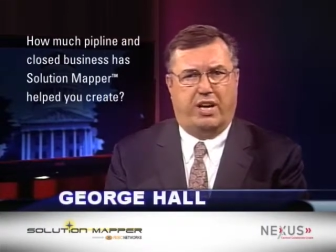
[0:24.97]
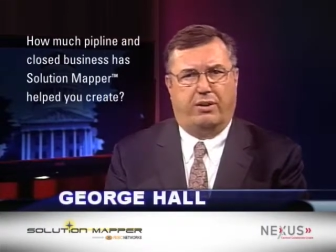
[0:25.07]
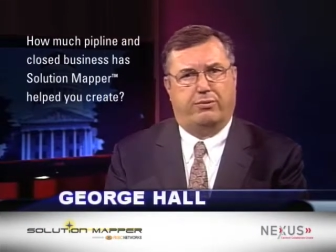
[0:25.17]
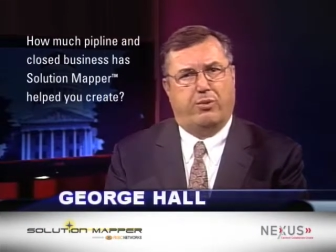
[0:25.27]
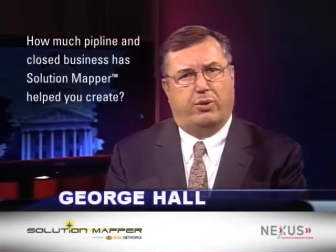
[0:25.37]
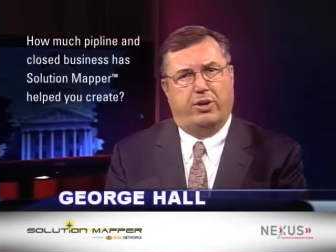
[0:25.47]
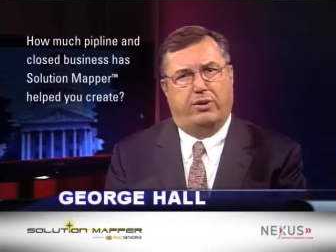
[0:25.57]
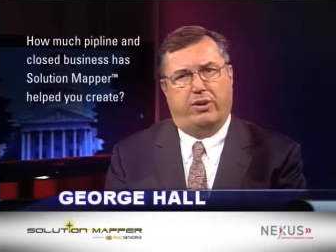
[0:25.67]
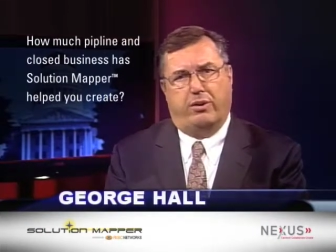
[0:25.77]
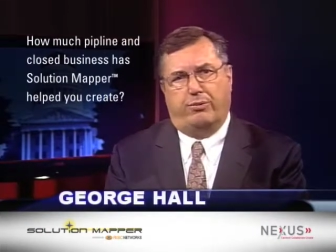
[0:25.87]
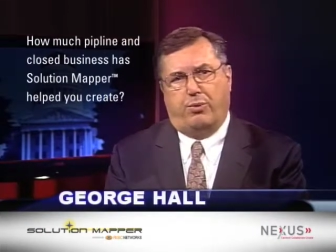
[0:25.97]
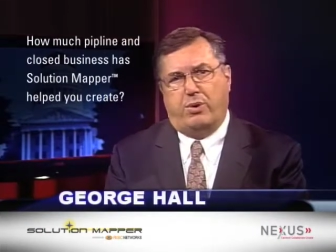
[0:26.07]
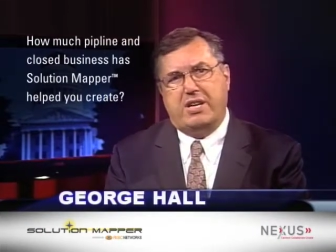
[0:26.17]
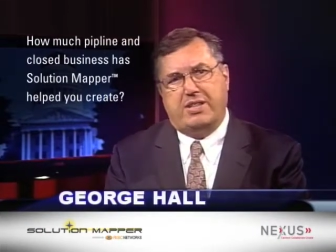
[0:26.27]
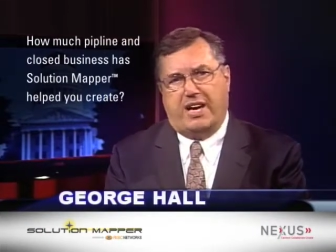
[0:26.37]
and
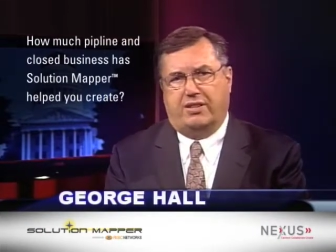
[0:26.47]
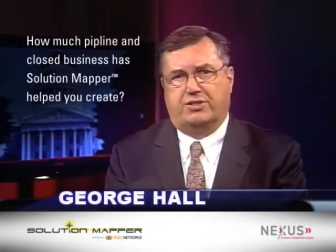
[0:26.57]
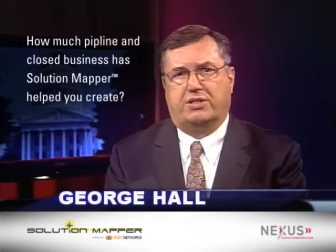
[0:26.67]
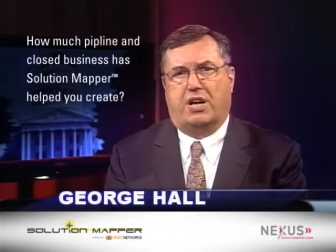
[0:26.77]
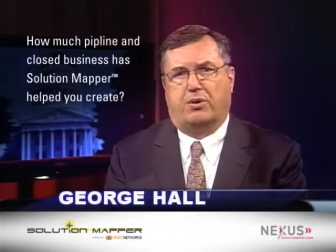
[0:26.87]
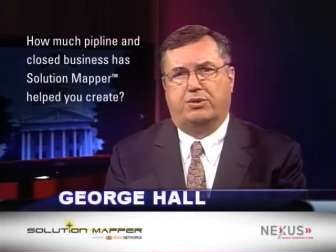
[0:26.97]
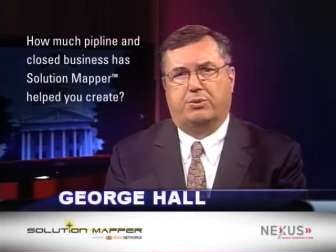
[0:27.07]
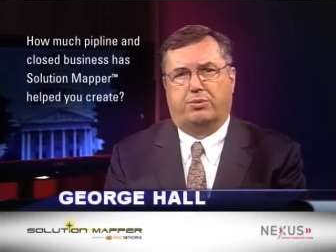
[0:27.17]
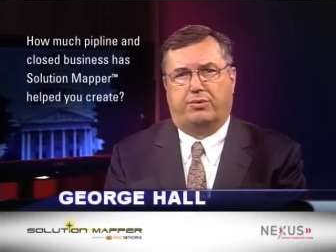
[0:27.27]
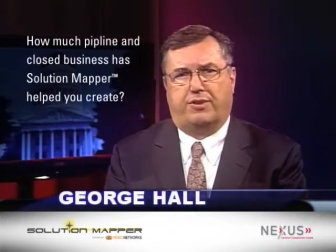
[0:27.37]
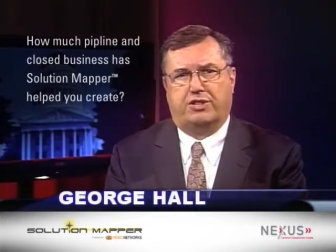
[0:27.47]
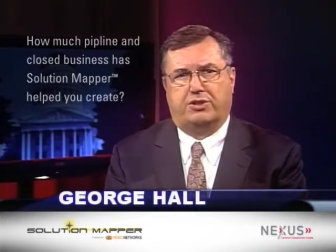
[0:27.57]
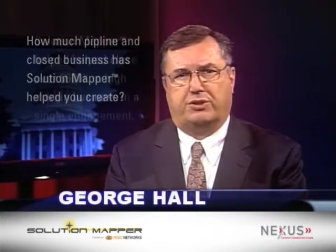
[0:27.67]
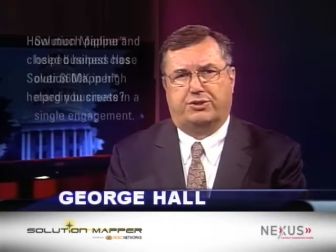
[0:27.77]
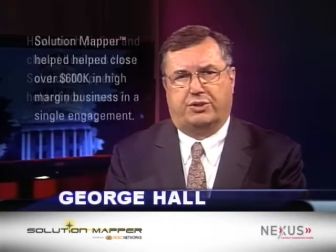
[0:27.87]
$440,000 in
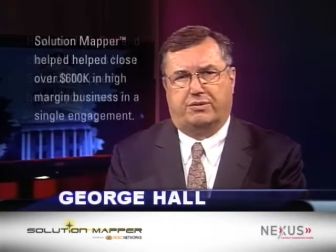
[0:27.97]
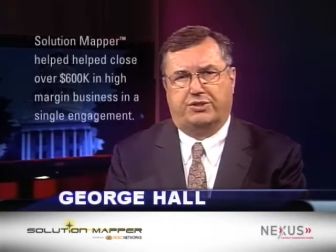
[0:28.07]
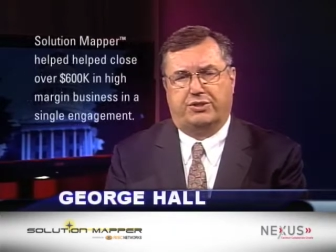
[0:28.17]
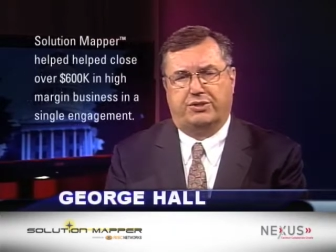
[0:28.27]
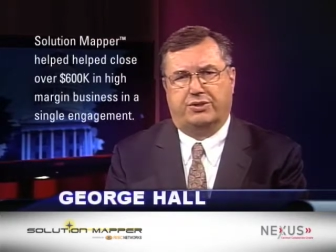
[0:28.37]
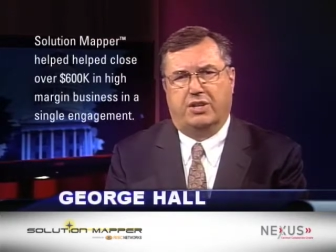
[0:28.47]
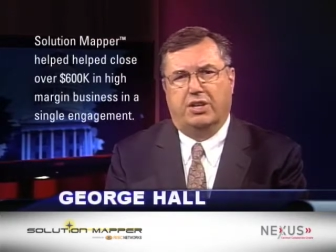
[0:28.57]
professional services